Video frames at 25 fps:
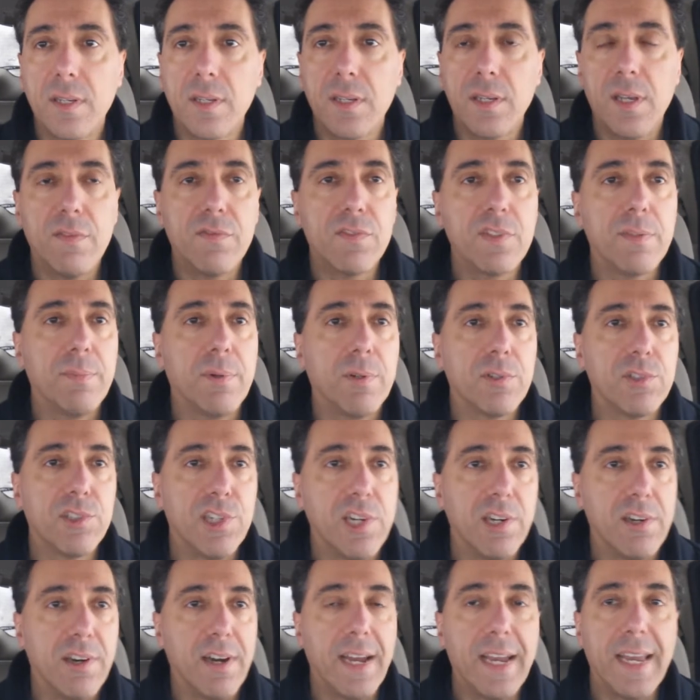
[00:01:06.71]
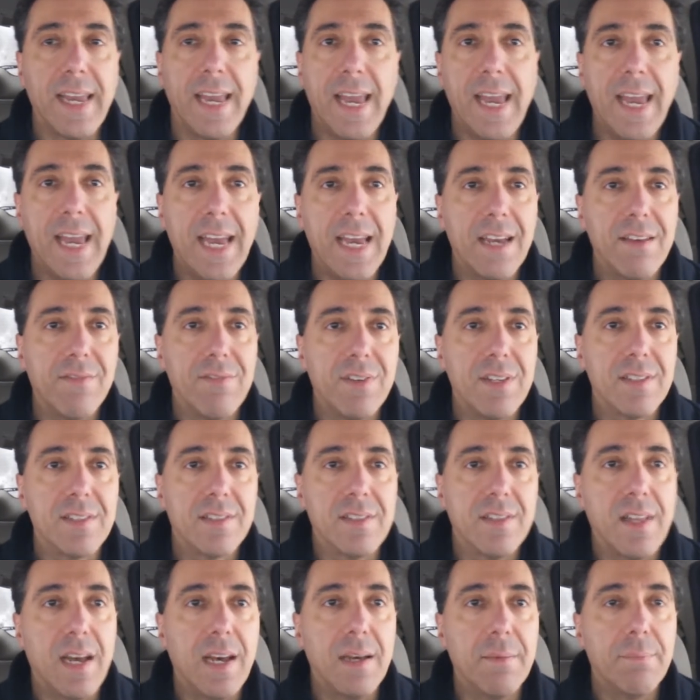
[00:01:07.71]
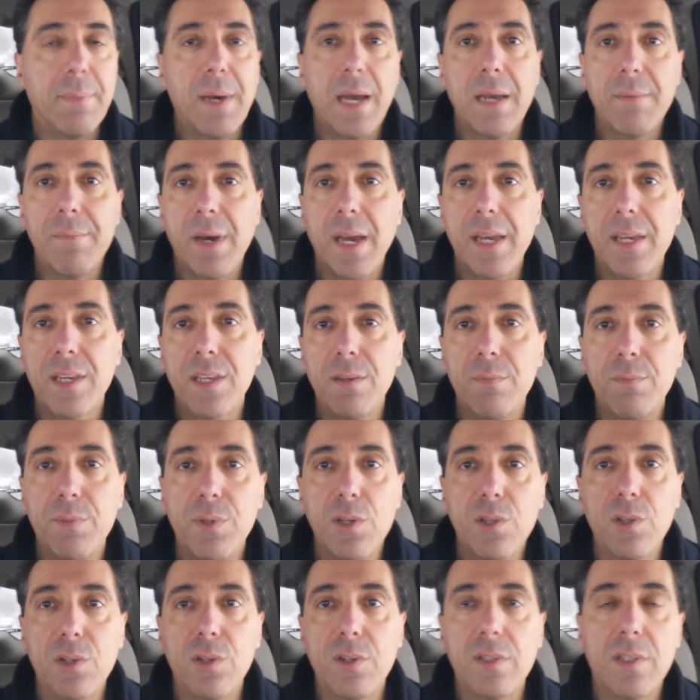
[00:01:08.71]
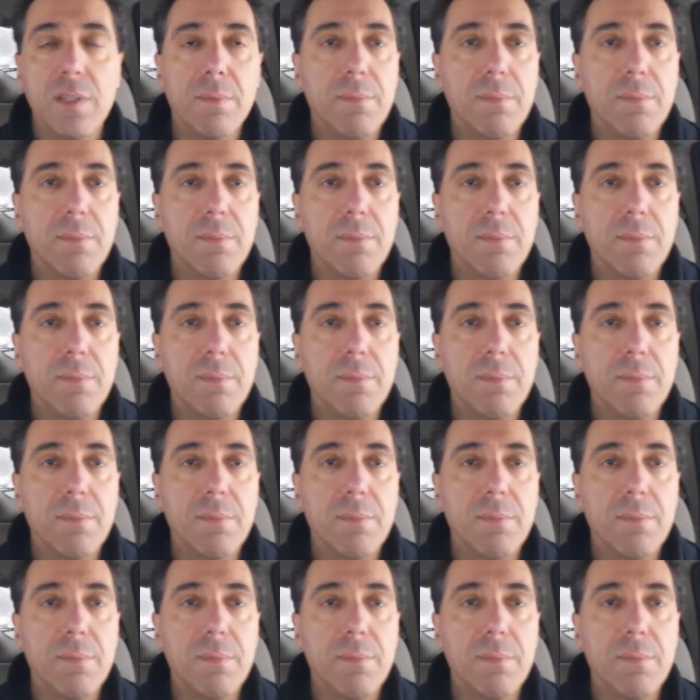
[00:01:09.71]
comfortable chair I have is not by my computer.